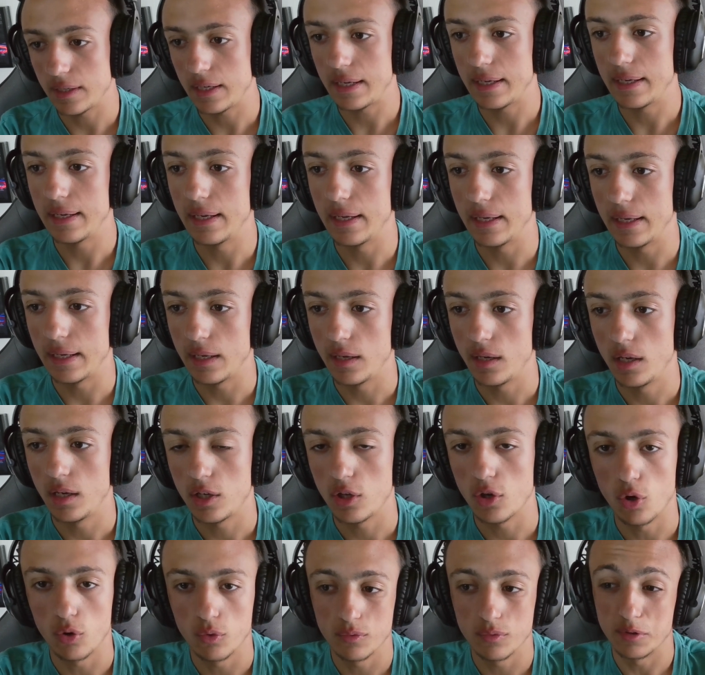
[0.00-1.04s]

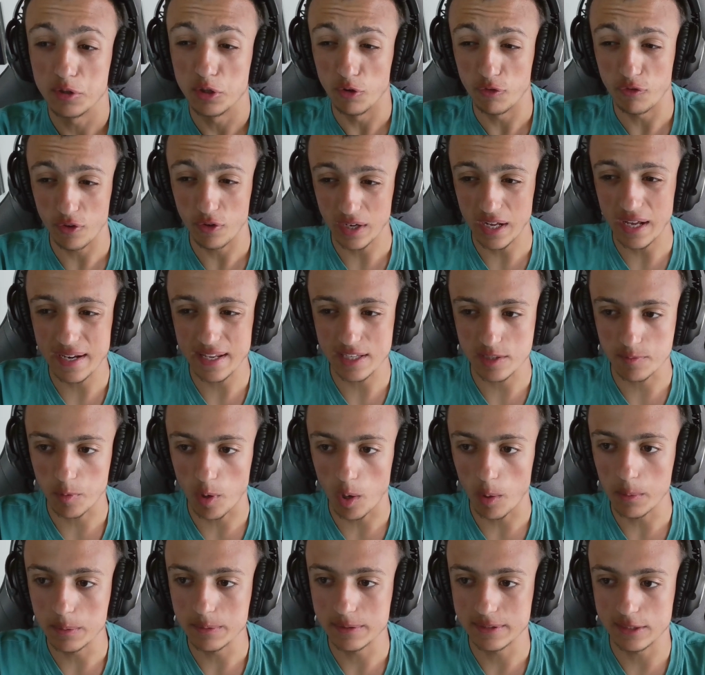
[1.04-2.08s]
the Ferrari has
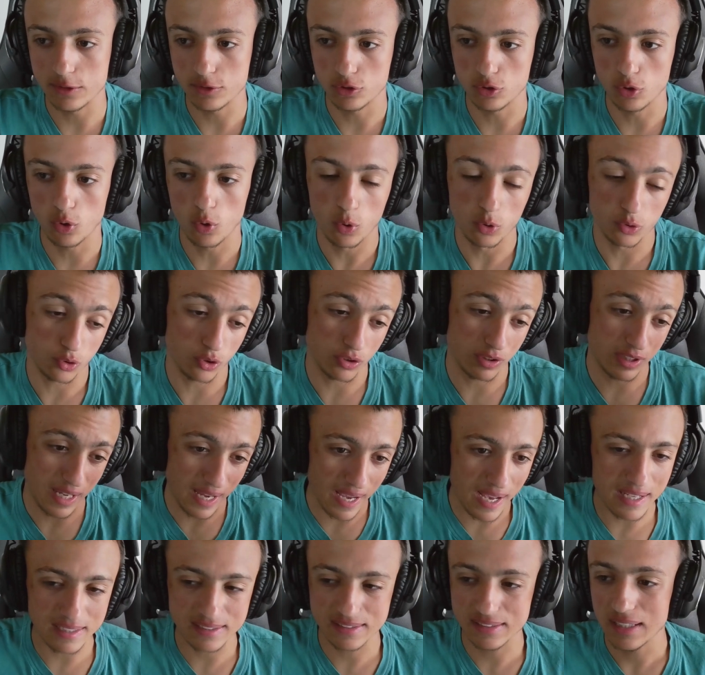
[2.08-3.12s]
problems, and so also the
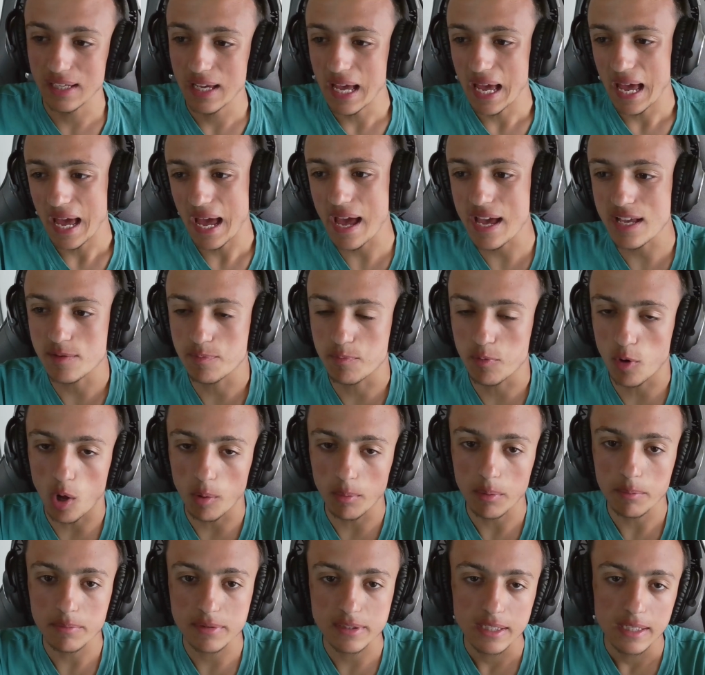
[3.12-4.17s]
AS has
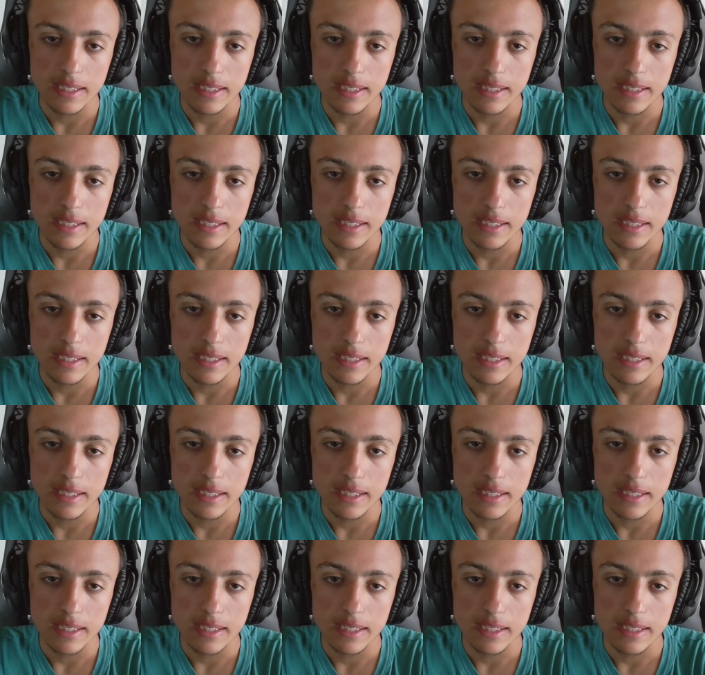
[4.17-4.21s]
problems.